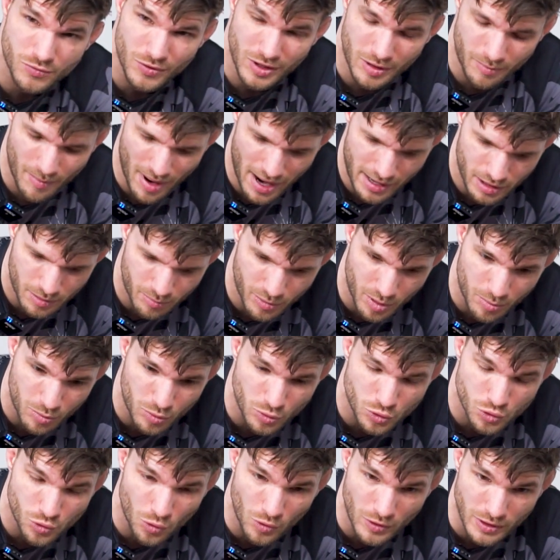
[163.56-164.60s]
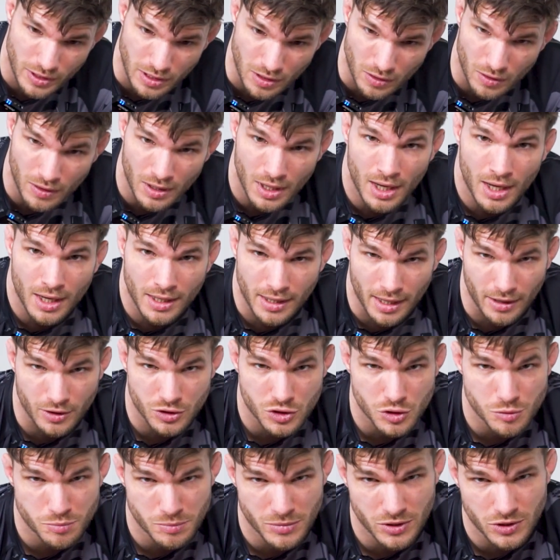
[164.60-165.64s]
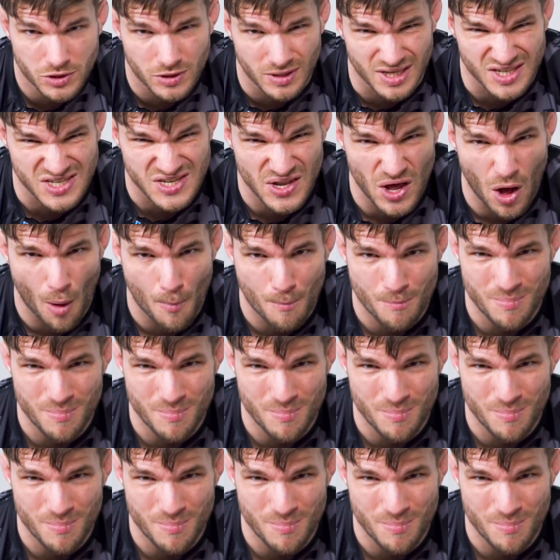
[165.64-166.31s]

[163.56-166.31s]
really matter, but I'm controlling here. Now the submission is not